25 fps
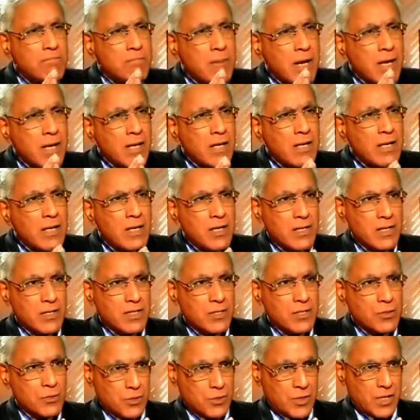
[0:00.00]
that many
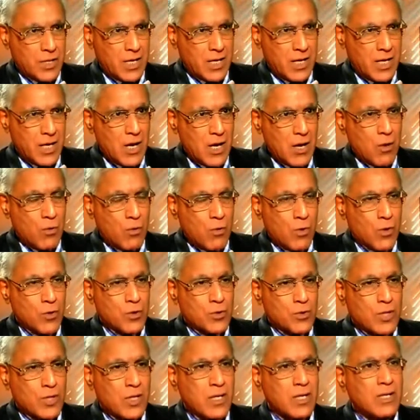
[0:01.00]
Indians today
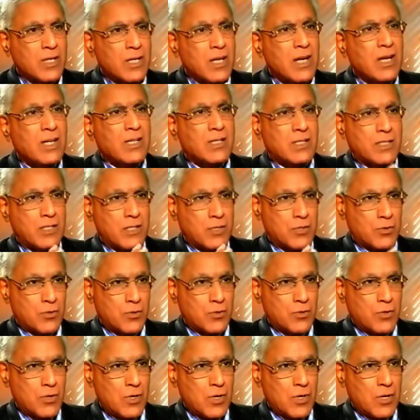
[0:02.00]
want to hear the answer
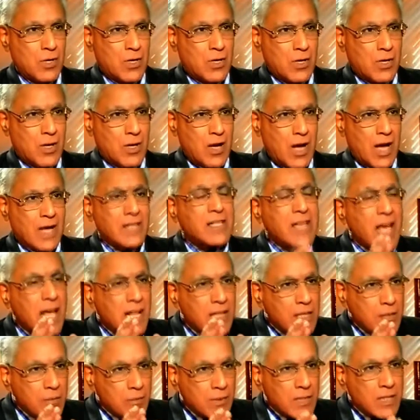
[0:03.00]
to. As
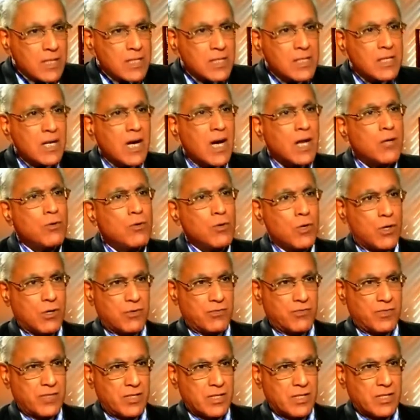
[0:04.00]
Health Minister, are you
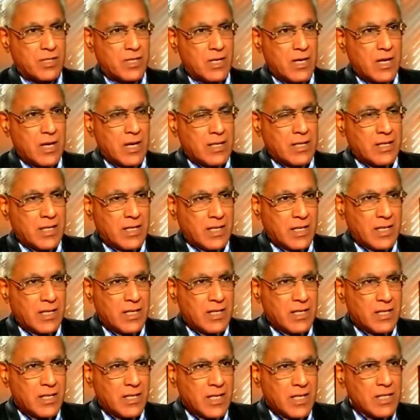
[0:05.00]
confident that
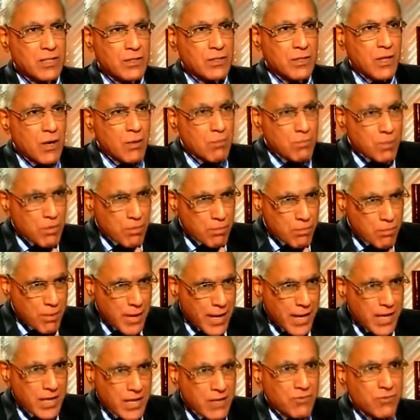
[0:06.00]
India is
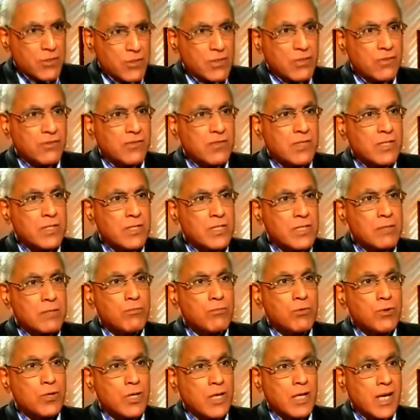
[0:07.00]
prepared for the first
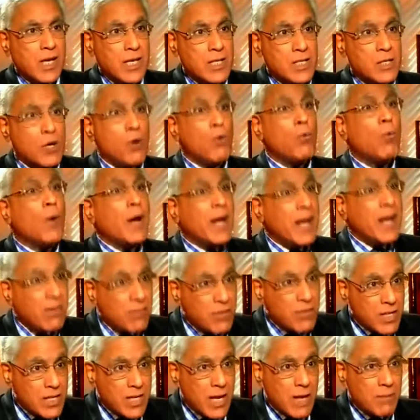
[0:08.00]
Ebola case
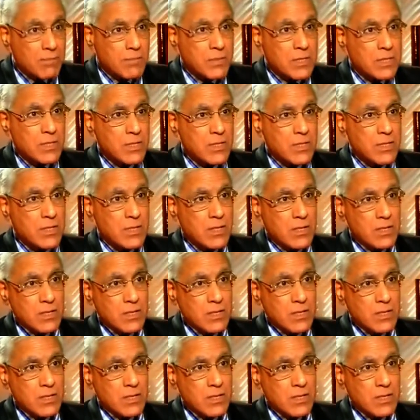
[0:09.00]
whenever it happens?